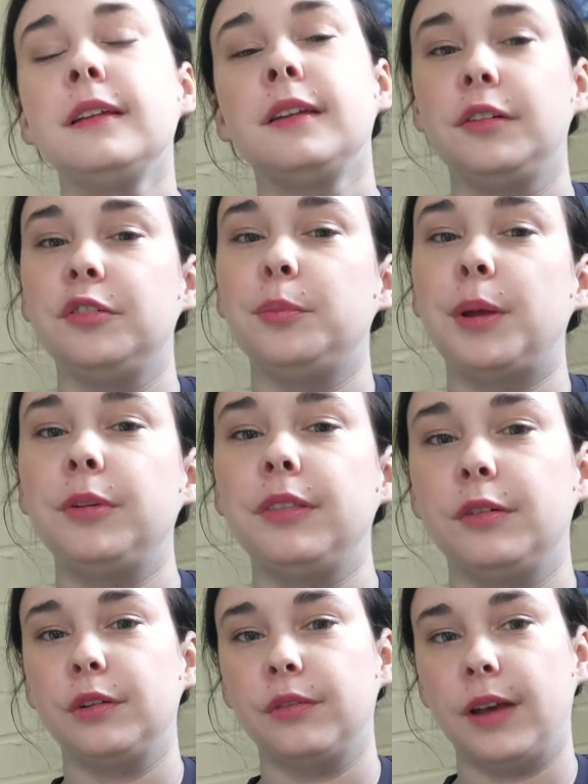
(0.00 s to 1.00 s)
And remember
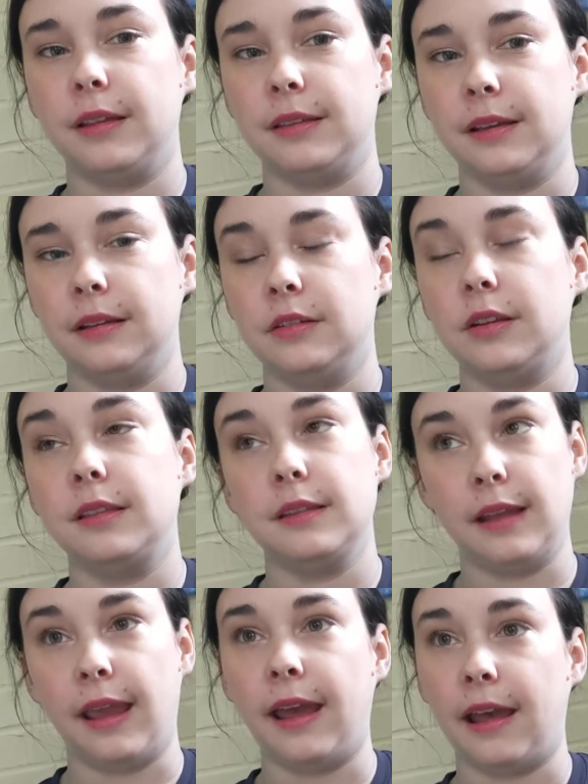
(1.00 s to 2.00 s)
revising
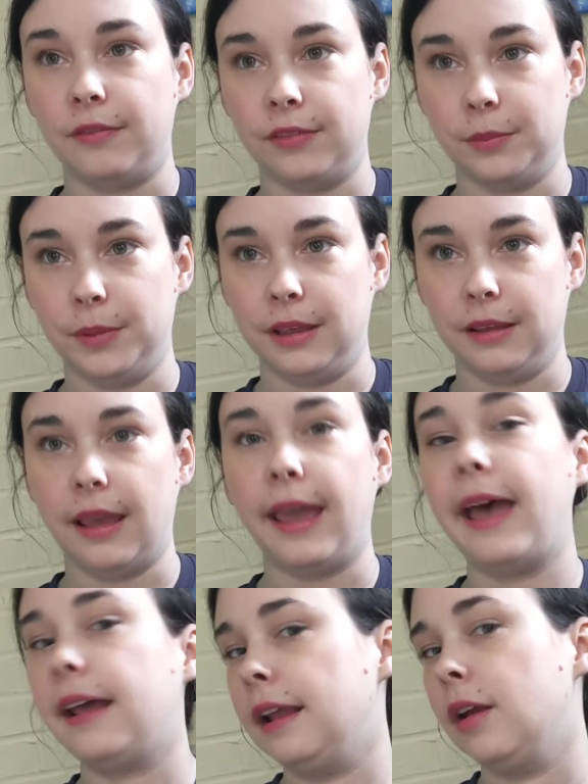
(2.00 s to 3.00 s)
doesn't have to be
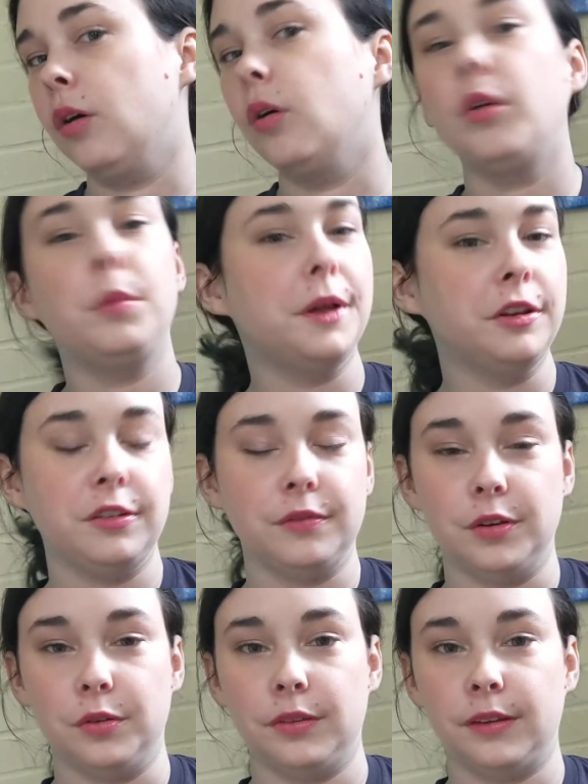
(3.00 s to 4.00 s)
adding a whole bunch of
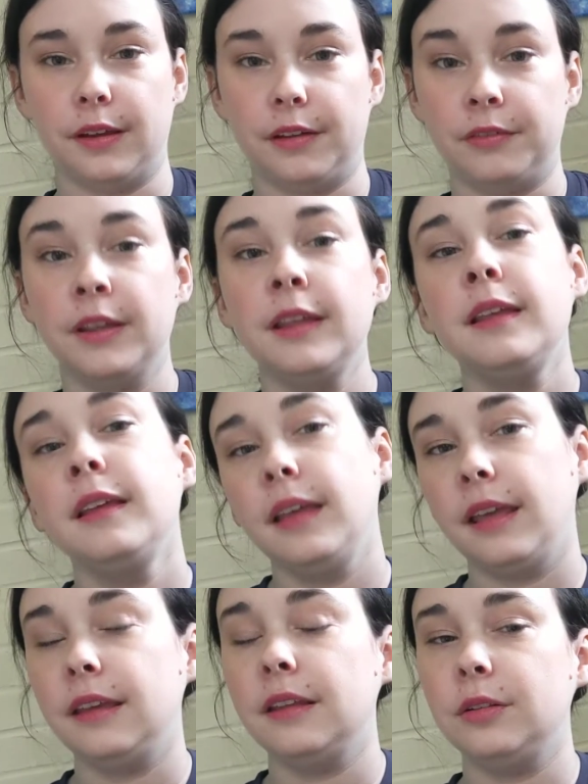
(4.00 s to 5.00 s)
new stuff.
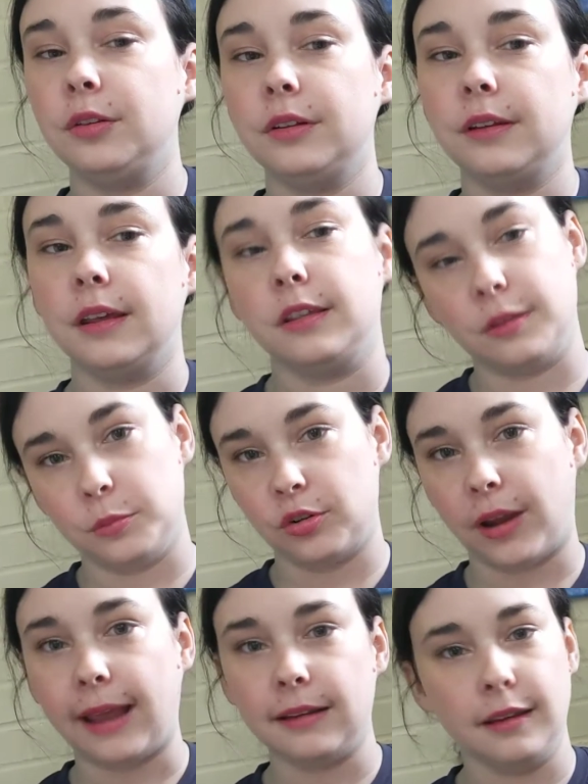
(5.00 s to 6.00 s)
It can look like
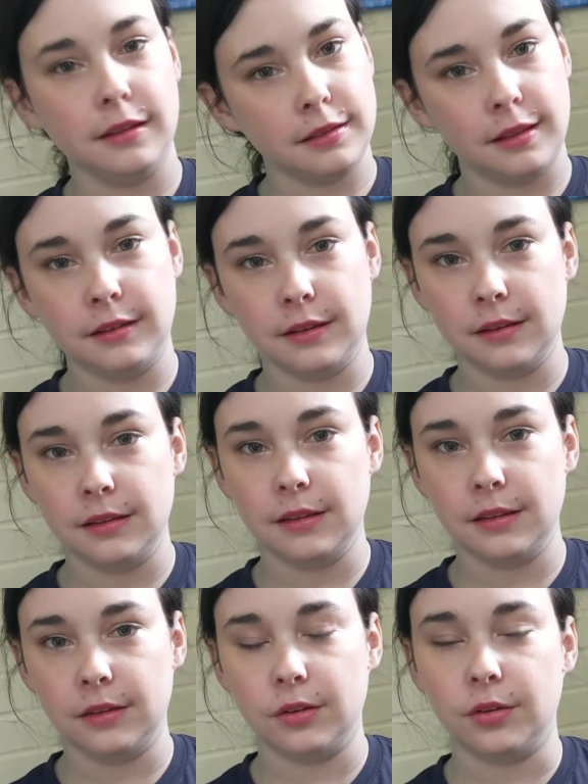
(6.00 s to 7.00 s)
subtracting
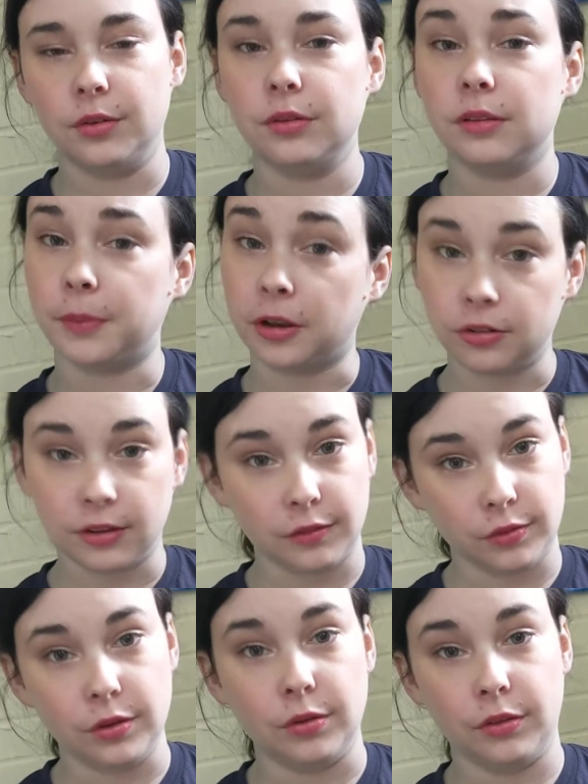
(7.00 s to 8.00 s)
sentences too, especially
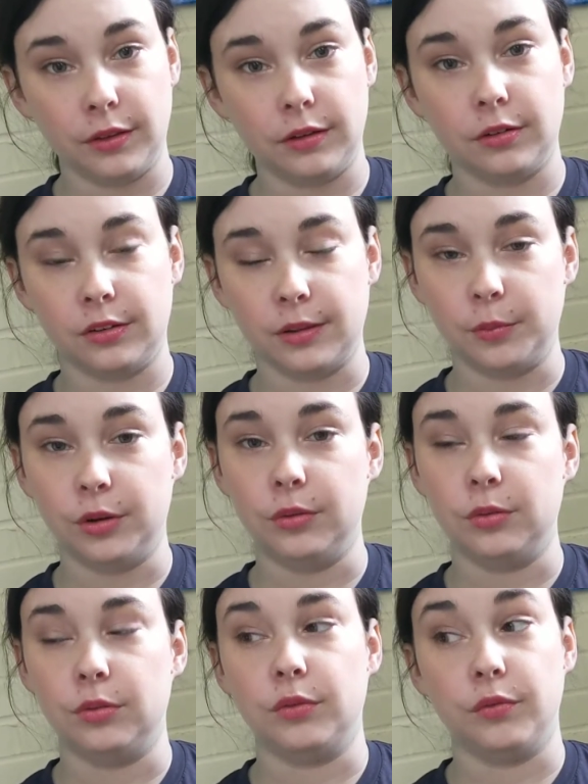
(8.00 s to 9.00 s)
if you know that you're someone
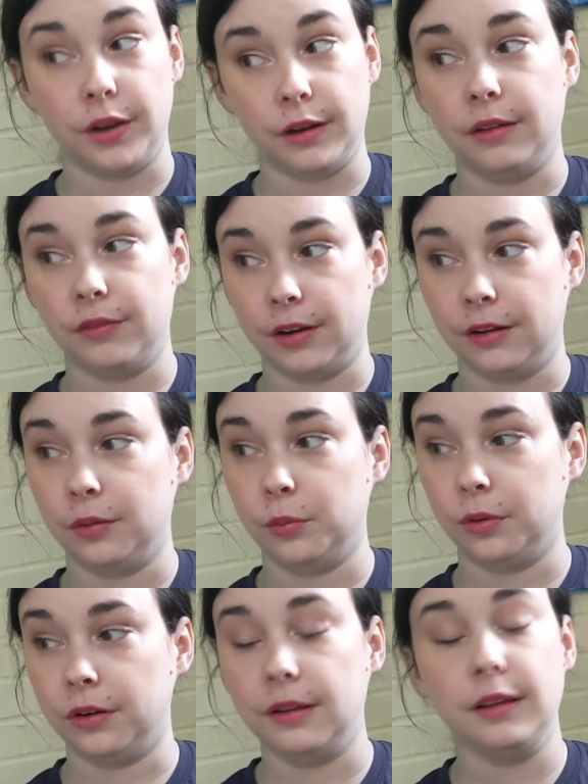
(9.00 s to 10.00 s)
who's very, very
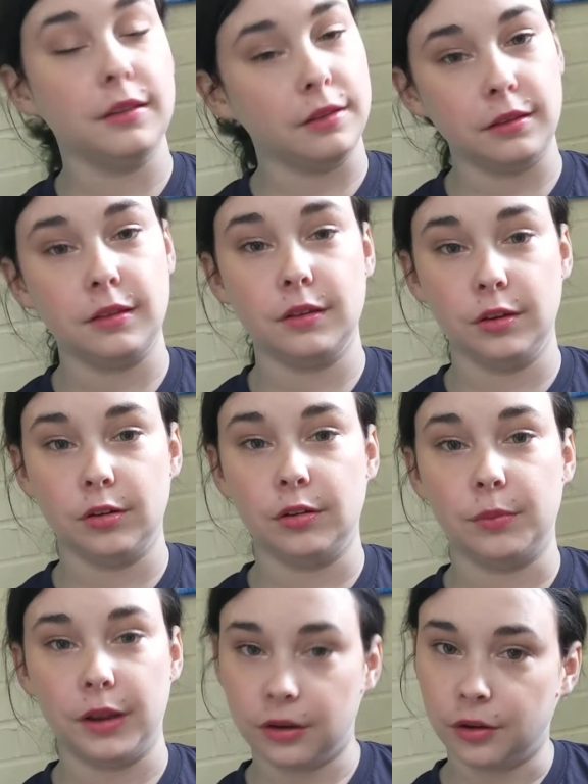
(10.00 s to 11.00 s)
wordy. This is a
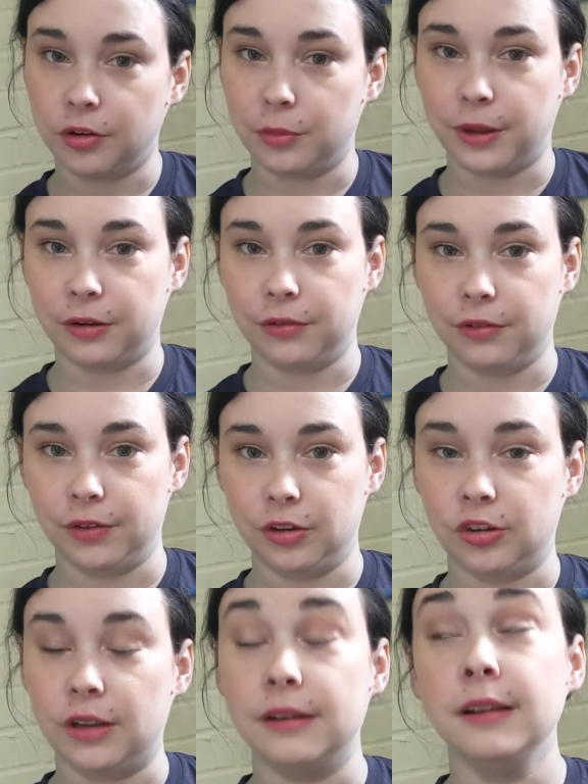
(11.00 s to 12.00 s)
good way to go about
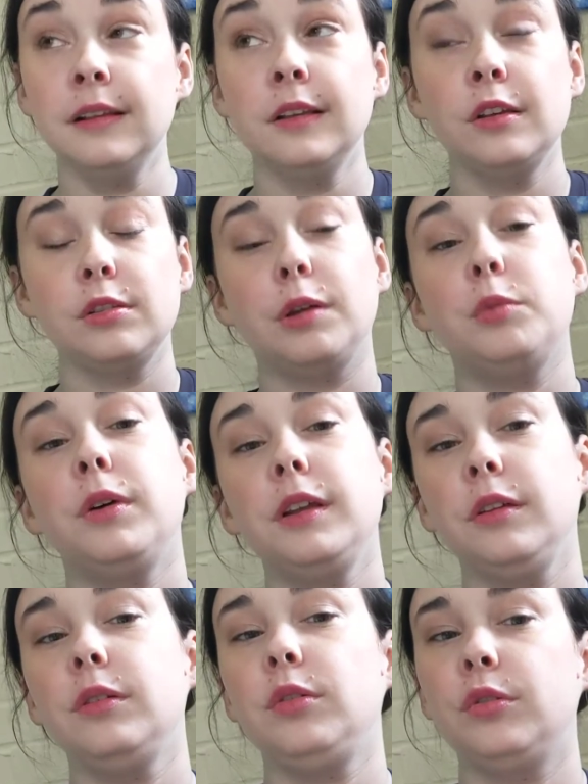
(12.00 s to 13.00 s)
revision. So I
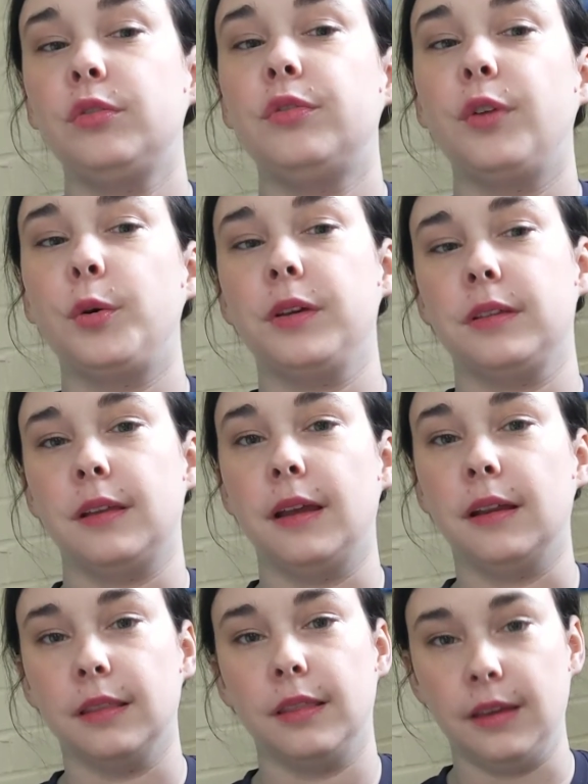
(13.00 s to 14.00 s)
want you to focus
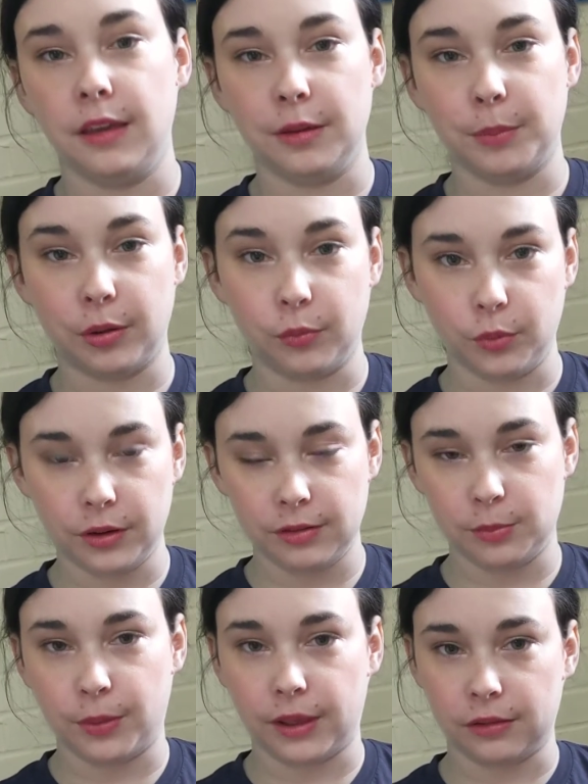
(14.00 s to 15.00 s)
on thinking about what is
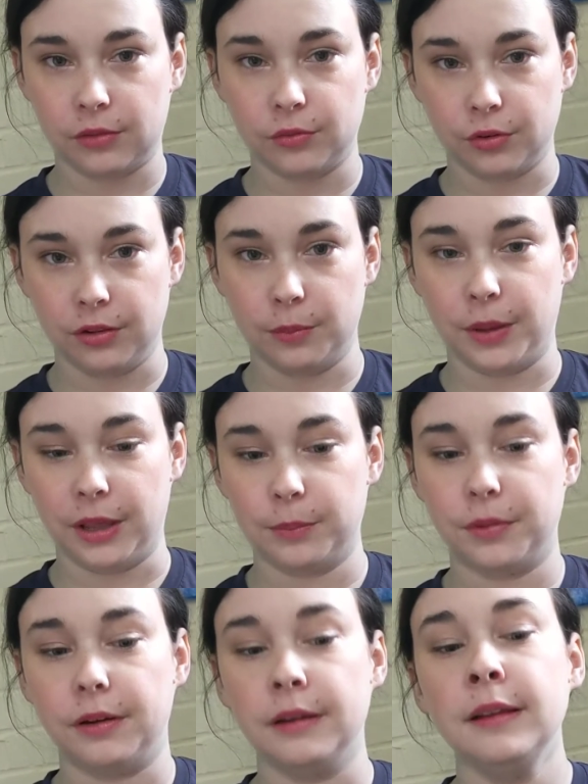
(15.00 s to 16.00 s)
best for the
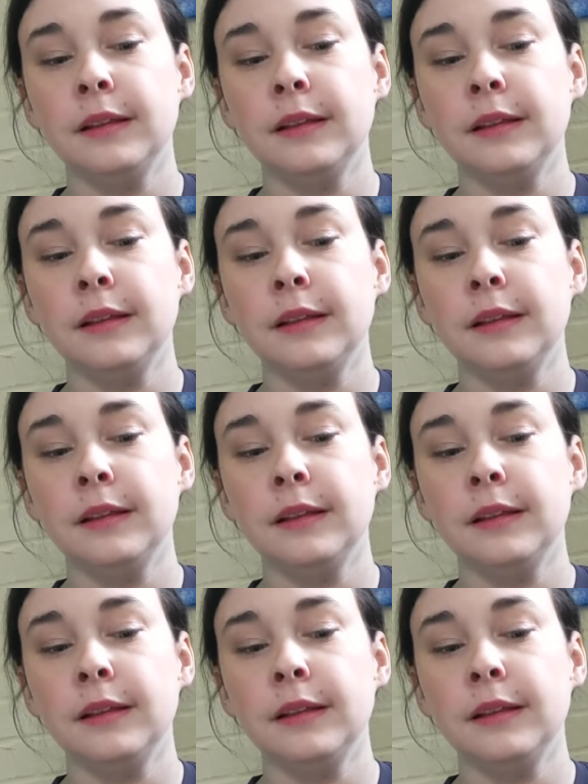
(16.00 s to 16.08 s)
paper.